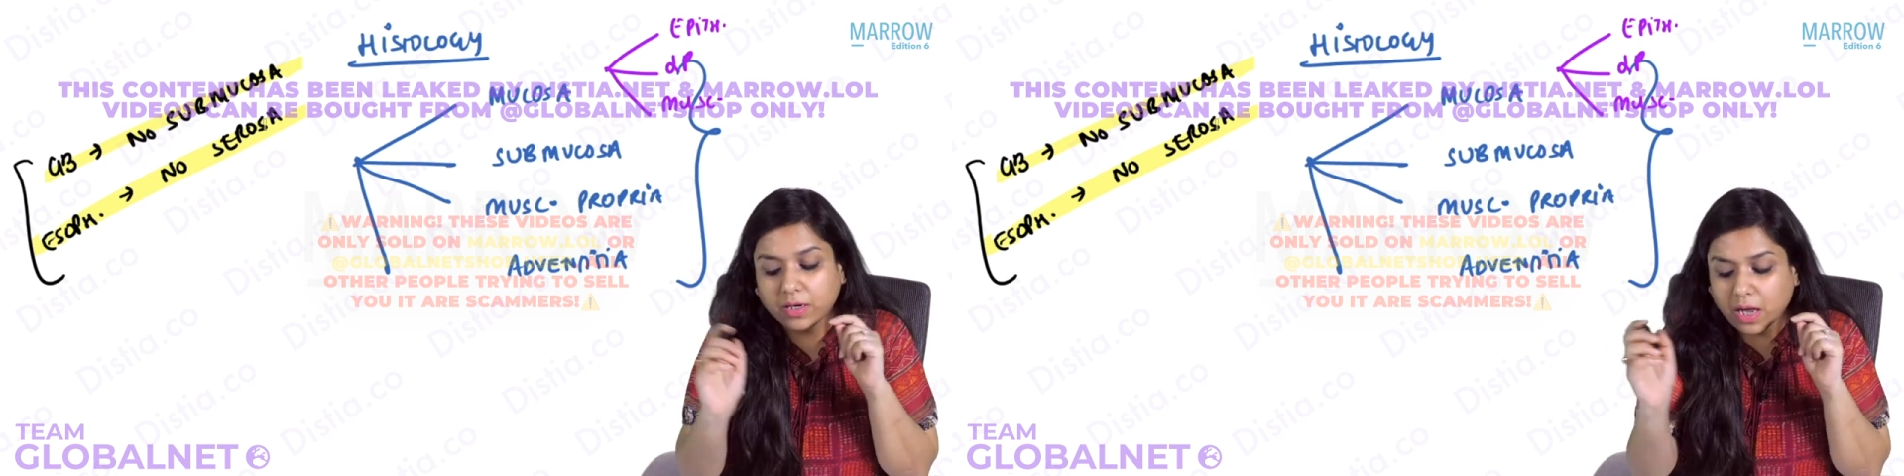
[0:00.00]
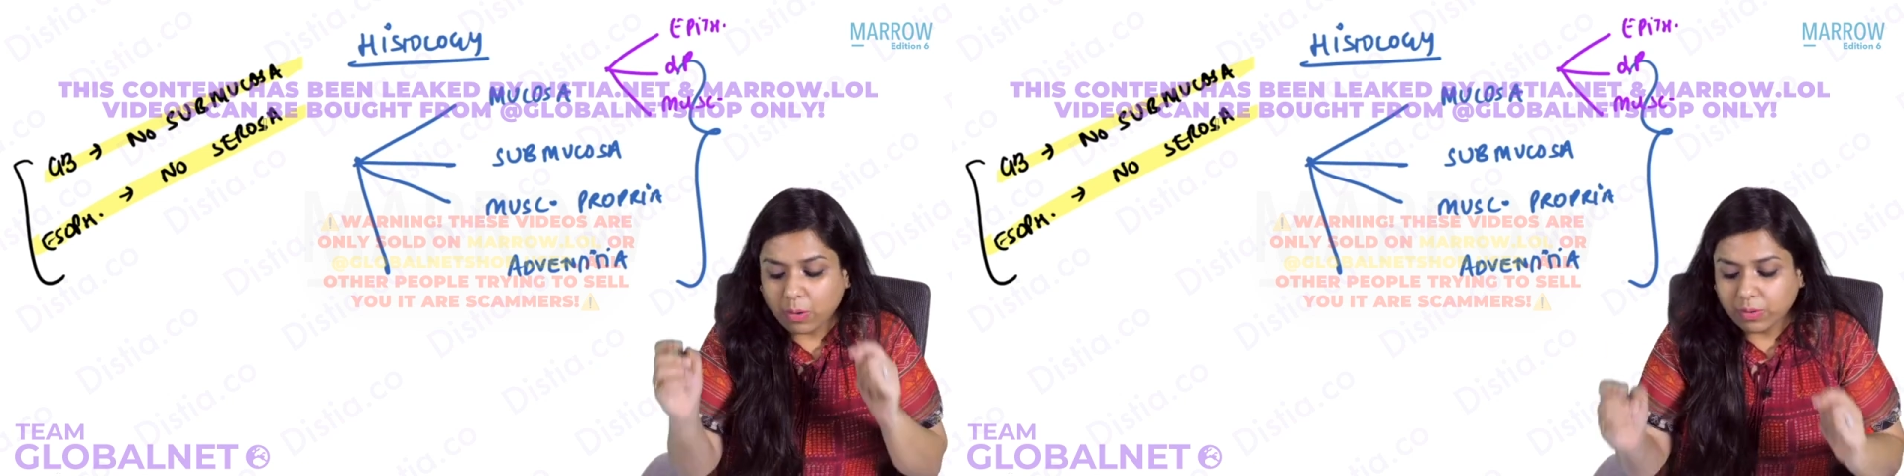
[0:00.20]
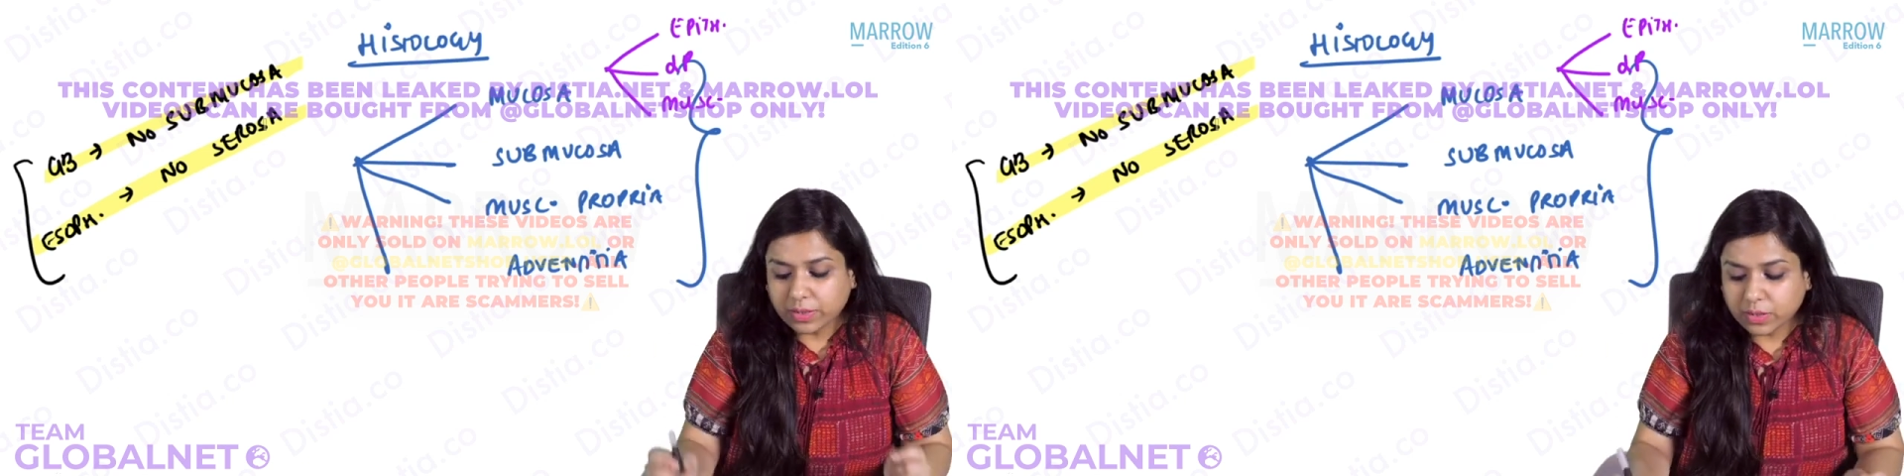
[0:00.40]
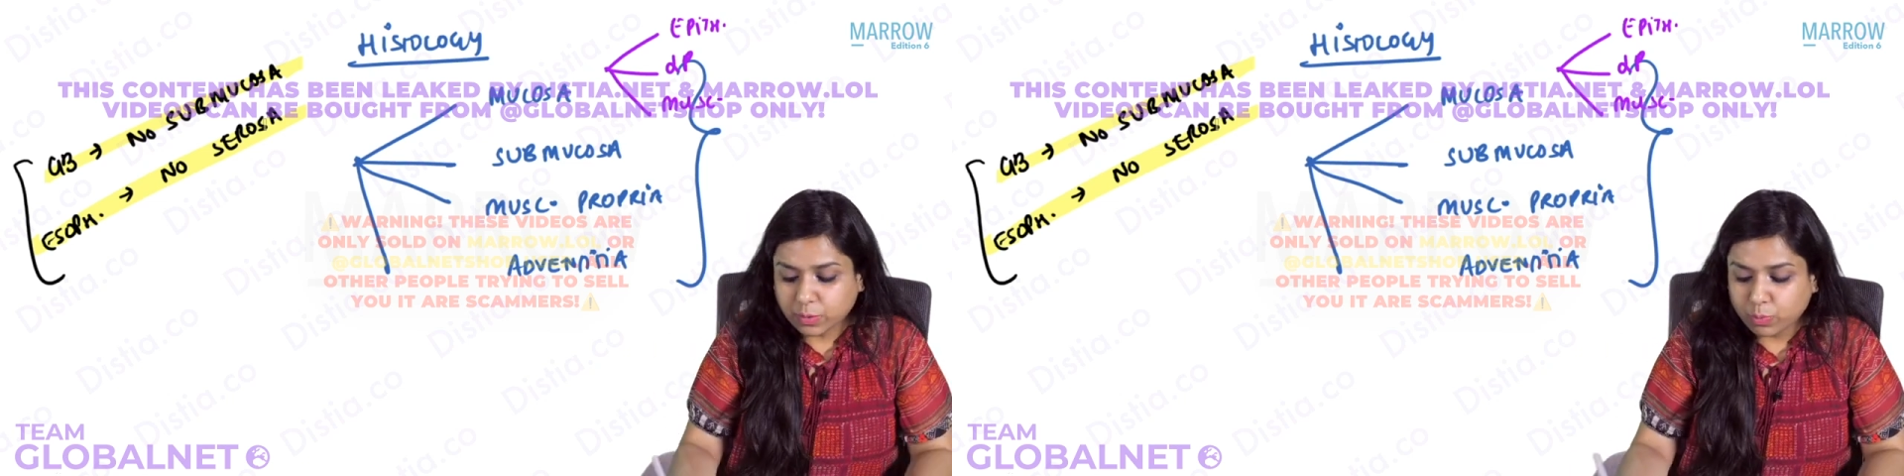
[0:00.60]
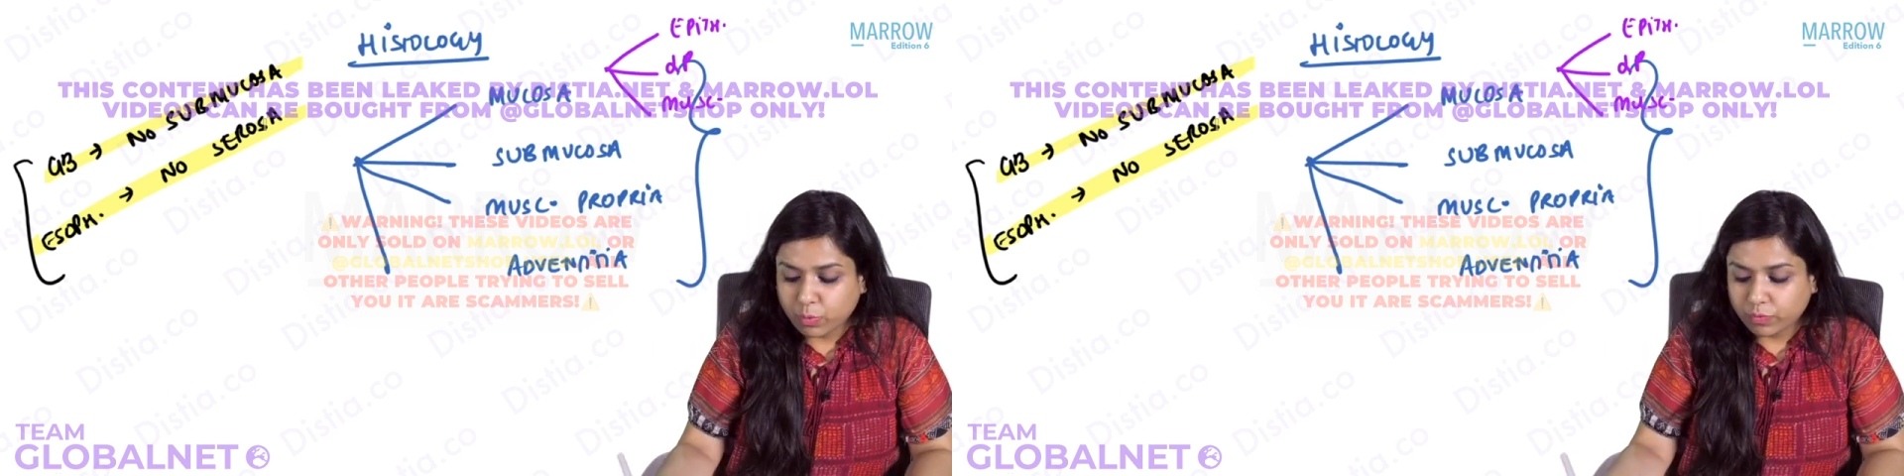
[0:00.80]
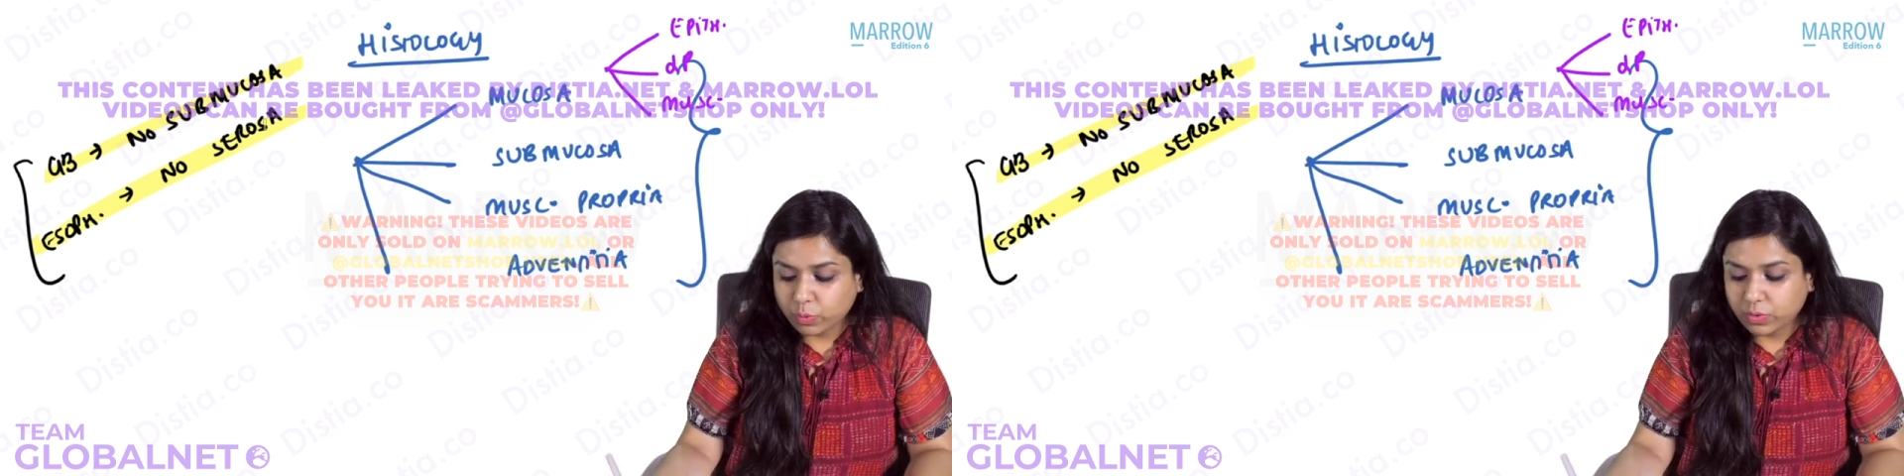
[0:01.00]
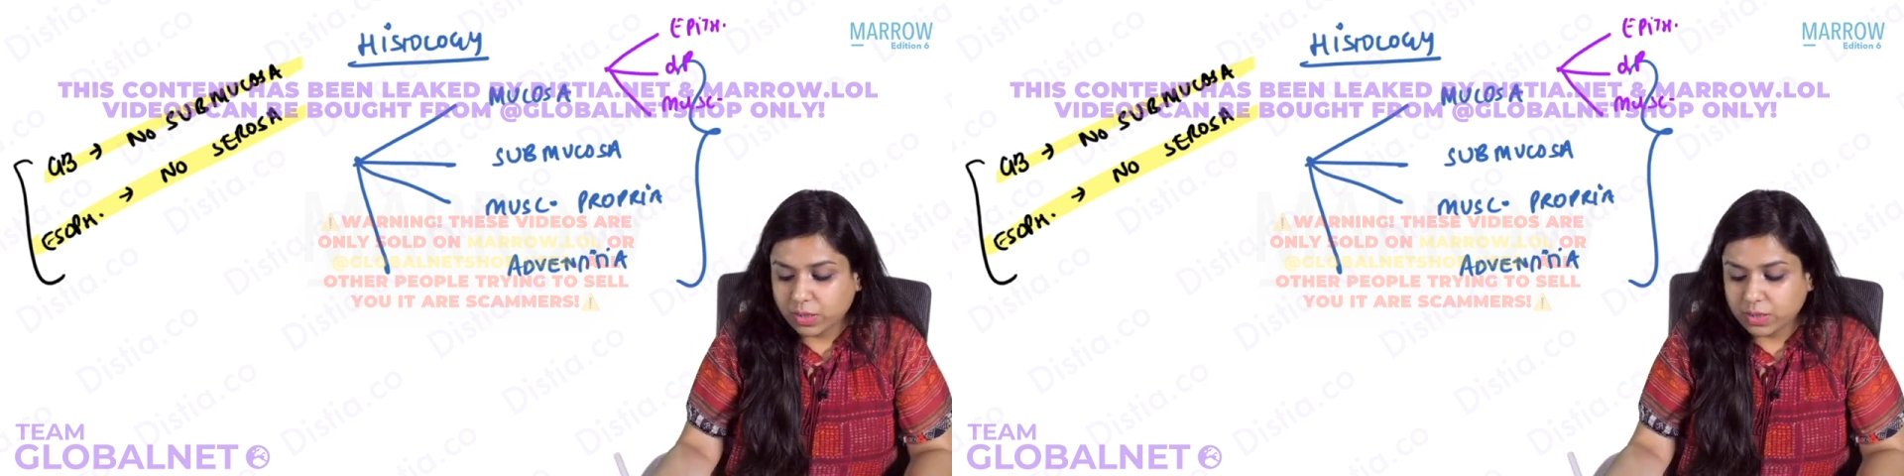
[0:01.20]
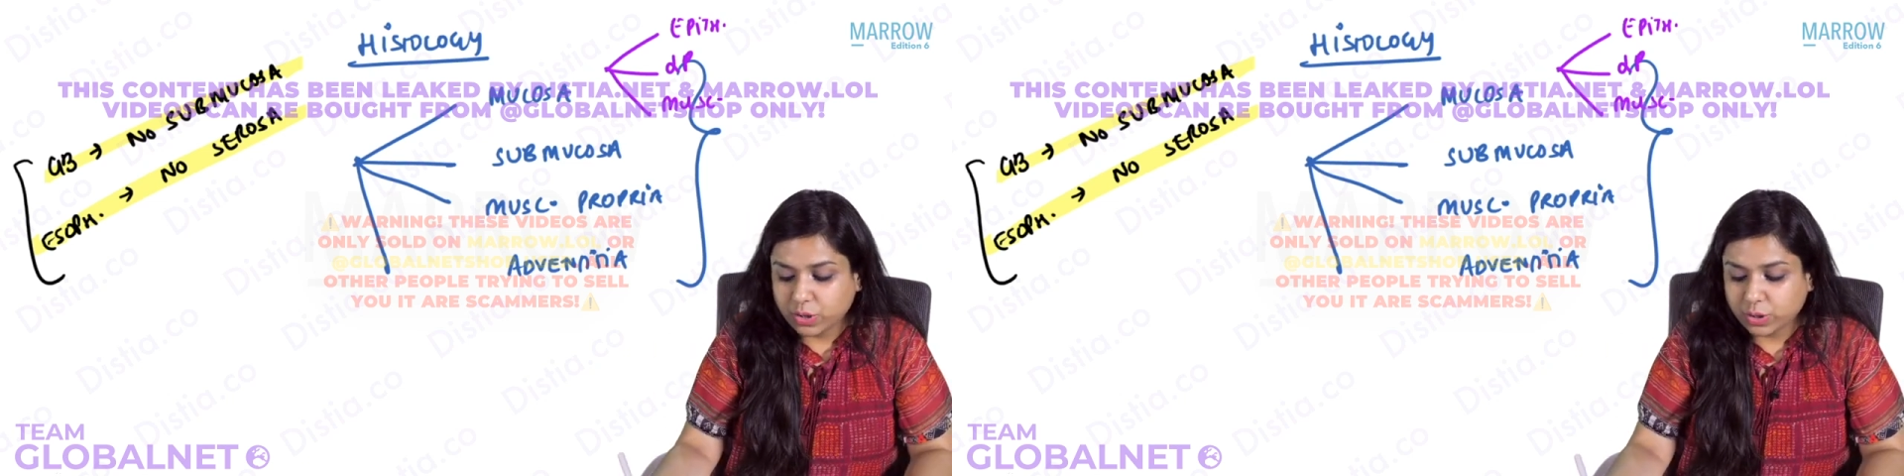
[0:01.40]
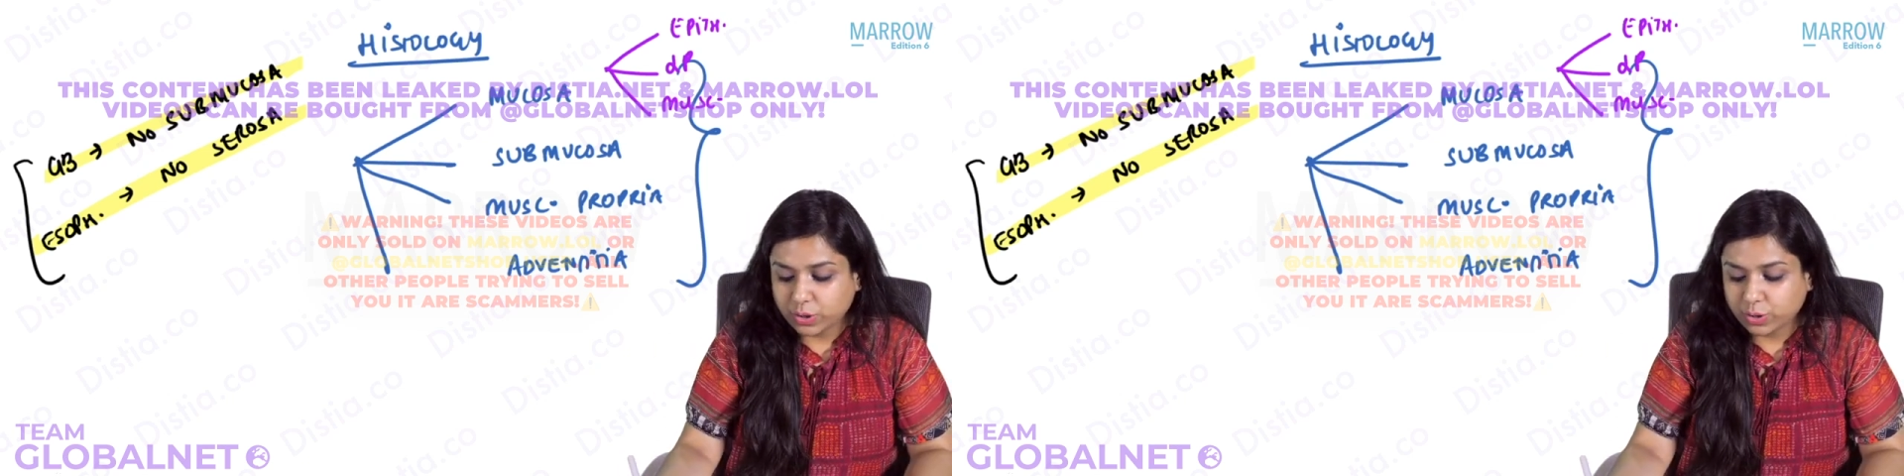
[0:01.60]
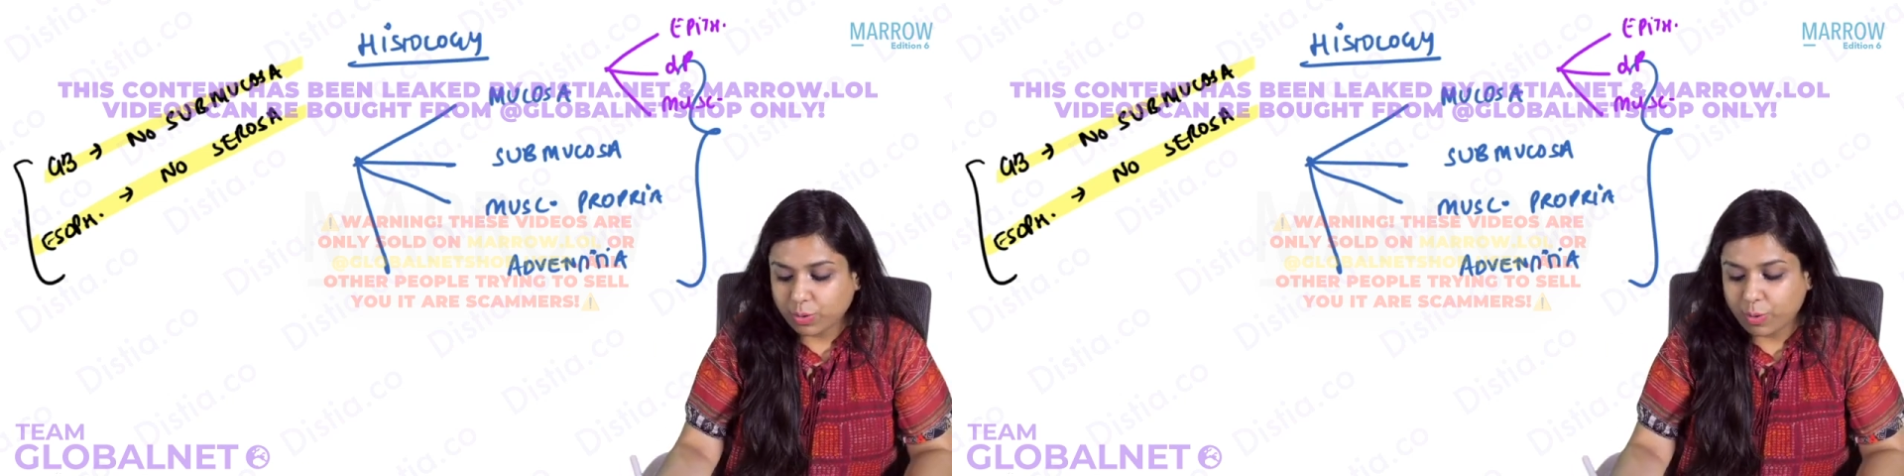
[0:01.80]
Now let us move to the lesions